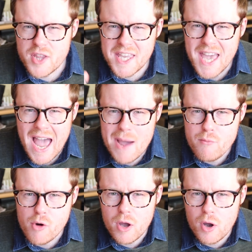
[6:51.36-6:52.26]
The
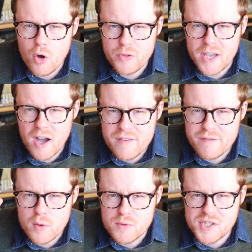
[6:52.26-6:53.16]
camera on the
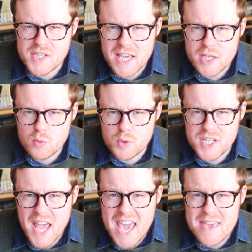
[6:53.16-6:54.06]
iPhone 6 was
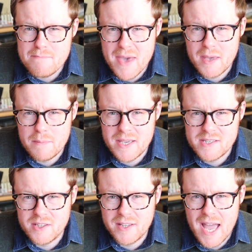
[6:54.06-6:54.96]
an 8
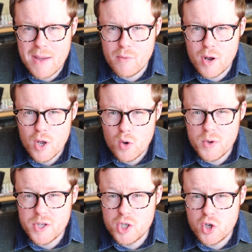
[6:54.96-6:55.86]
megapixel camera
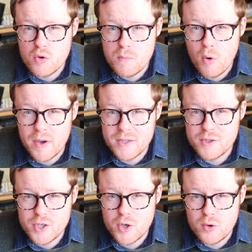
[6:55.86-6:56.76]
with a
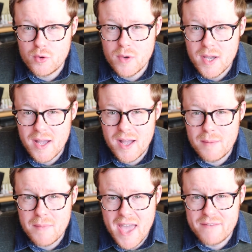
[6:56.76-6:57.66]
2.2
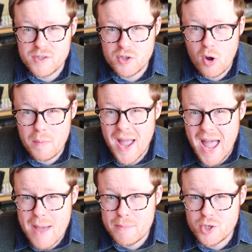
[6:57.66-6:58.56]
f-stop
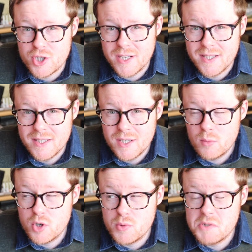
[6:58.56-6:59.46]
aperture,
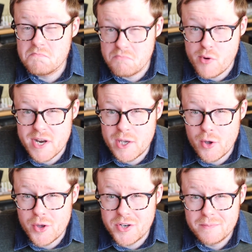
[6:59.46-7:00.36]
which was pretty
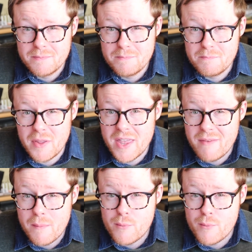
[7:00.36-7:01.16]
good, but they've